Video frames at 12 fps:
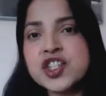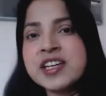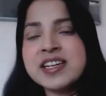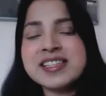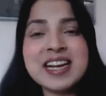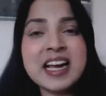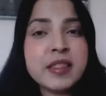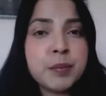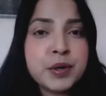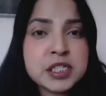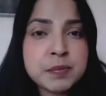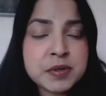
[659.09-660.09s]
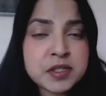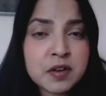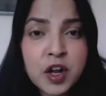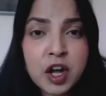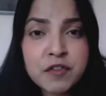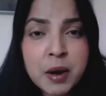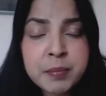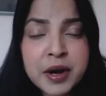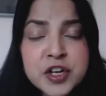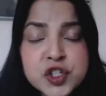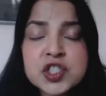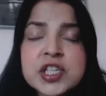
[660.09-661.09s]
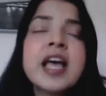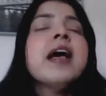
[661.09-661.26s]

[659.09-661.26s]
understand the principles of law of vibrations.